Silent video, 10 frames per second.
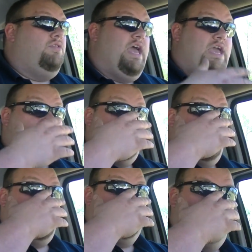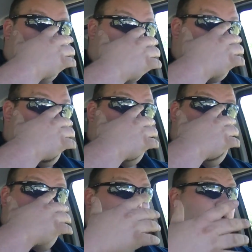They
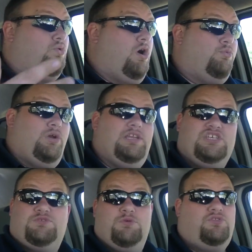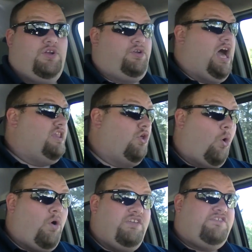run really smooth. They're not
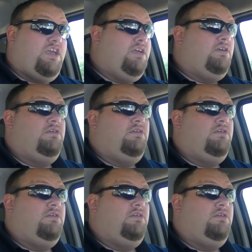noisy.